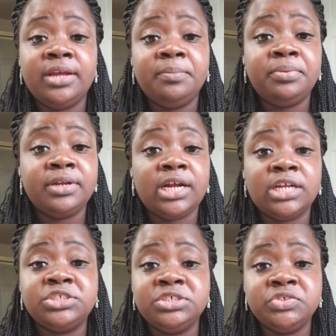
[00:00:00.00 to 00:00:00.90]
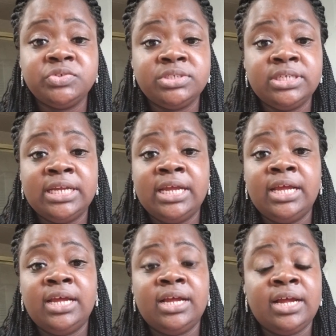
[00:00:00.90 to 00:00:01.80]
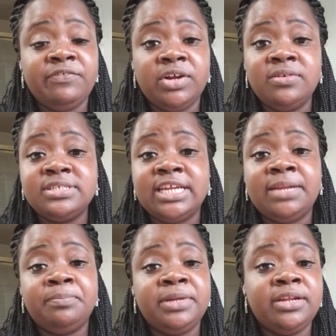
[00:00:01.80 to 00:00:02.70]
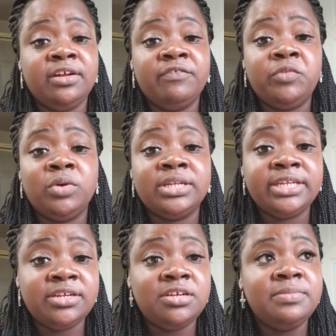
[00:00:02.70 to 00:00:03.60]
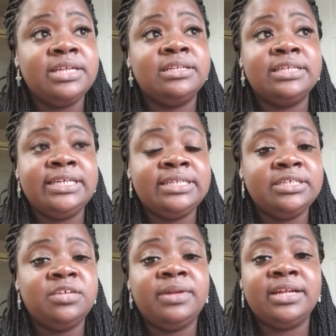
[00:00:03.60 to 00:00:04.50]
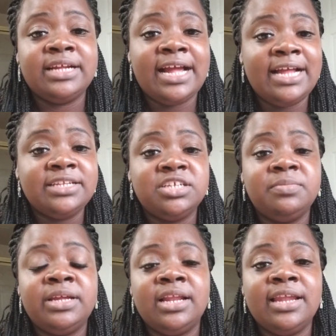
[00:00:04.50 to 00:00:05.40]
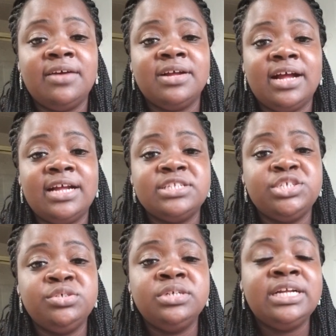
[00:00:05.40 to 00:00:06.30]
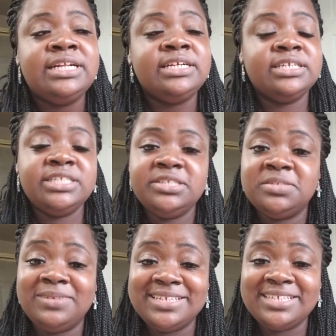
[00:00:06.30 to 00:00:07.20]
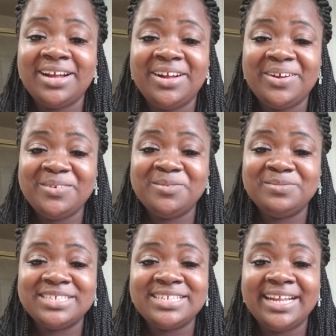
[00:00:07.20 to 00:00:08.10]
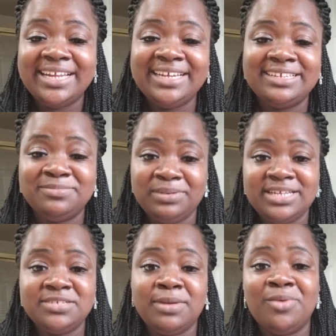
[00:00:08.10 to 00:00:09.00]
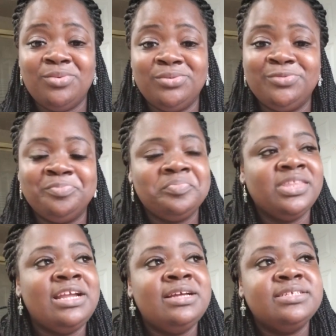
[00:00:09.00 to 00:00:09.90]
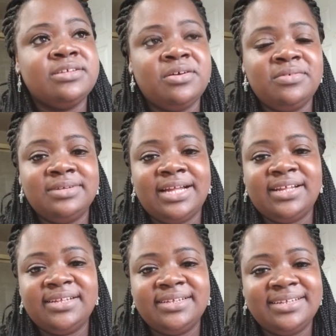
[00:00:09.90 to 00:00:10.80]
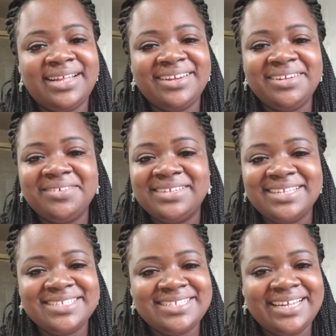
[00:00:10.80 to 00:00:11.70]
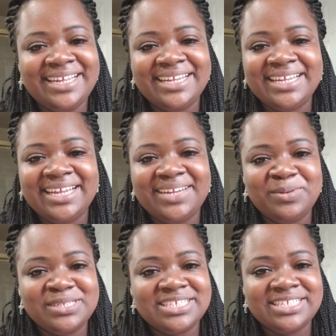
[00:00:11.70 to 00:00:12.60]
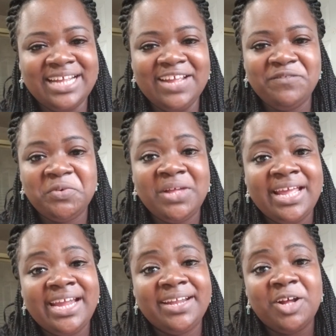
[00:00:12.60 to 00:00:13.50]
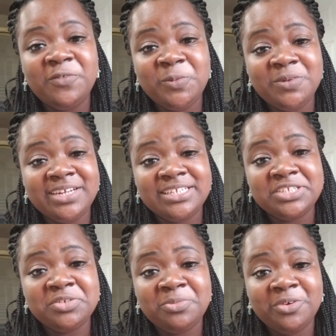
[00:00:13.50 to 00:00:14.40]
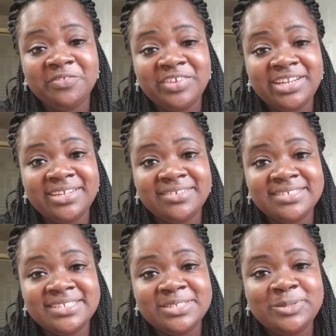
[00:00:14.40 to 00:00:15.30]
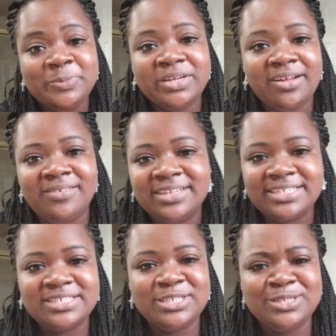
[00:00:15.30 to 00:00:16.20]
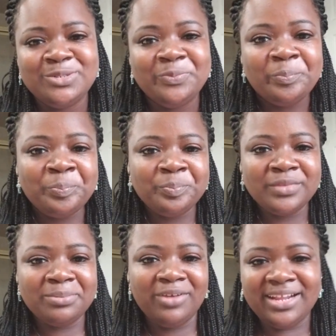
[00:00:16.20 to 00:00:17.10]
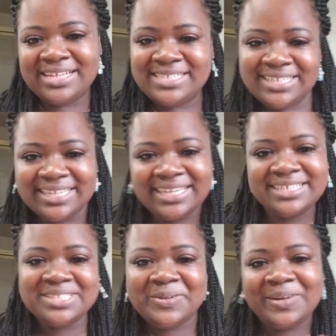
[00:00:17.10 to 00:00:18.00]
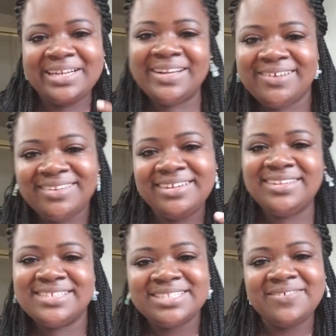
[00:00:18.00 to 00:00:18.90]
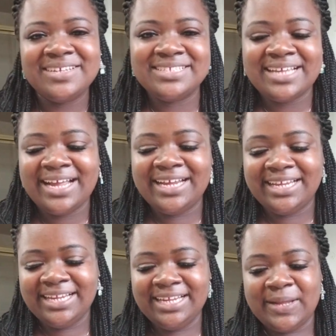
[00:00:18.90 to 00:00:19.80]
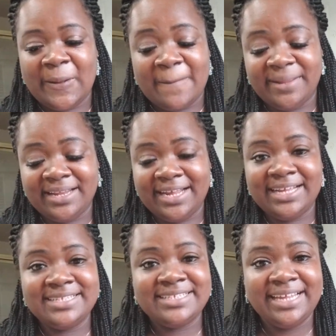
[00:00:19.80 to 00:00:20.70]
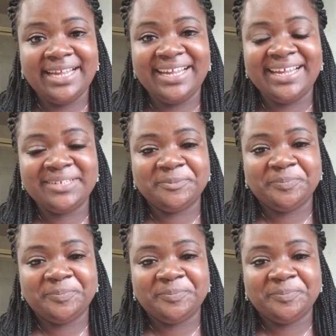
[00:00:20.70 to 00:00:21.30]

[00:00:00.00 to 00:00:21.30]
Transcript: put our children first, and be there for them and lead them and guide them, and allow God to continue to bless our home just like He has blessed my womb. So I don't know, that's that, and we're just thankful, and hopefully we'll get to do more videos soon with all these new pregnancy things going on, and it's so exciting. But like I said,